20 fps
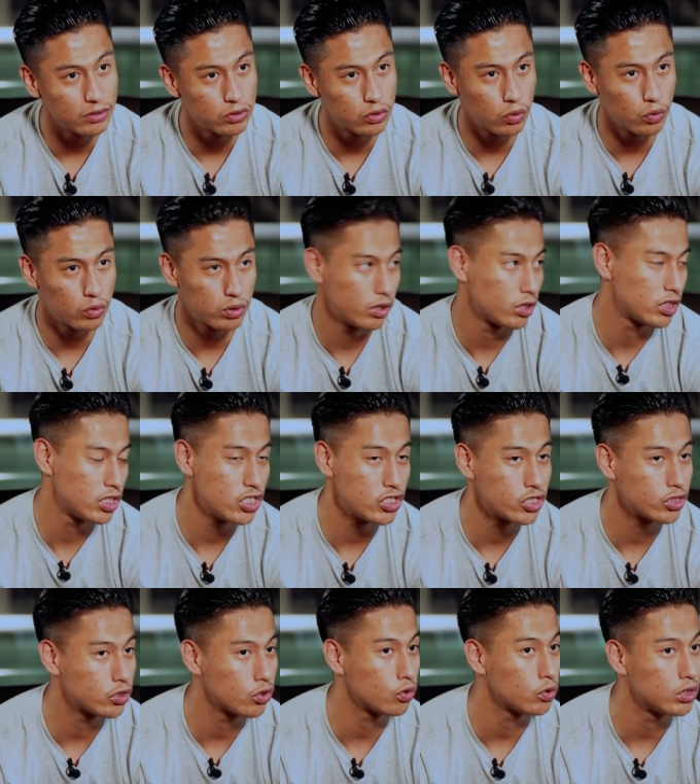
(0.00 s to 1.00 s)
so the
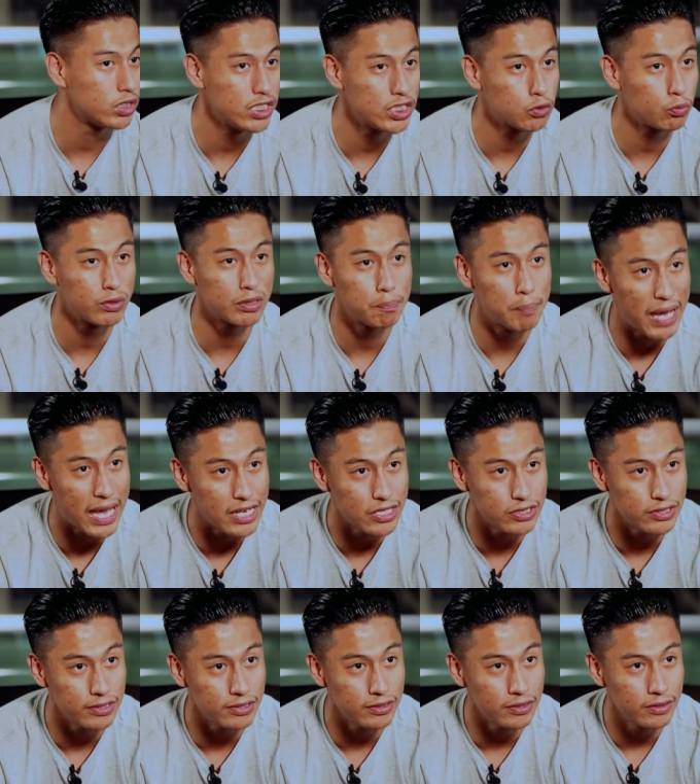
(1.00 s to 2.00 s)
teachers don't teach with
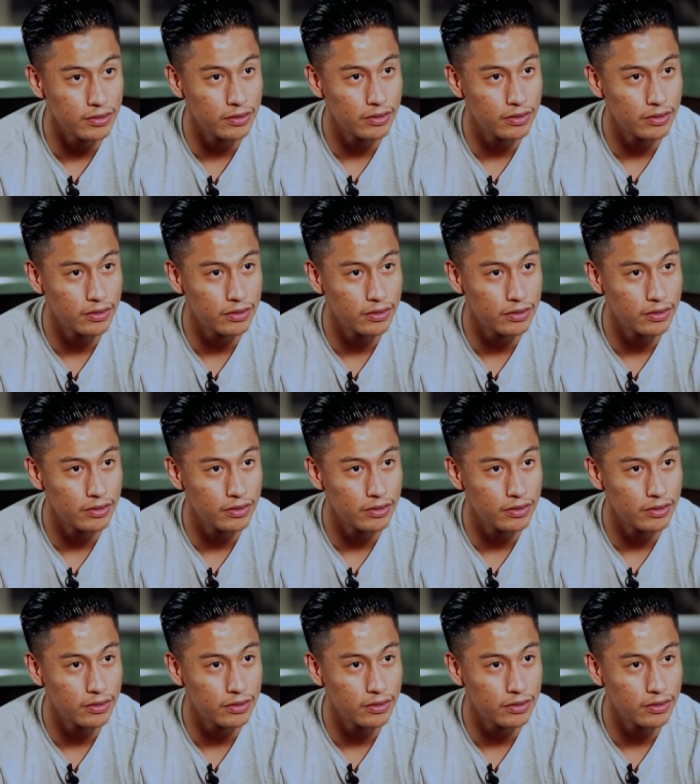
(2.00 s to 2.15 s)
passion,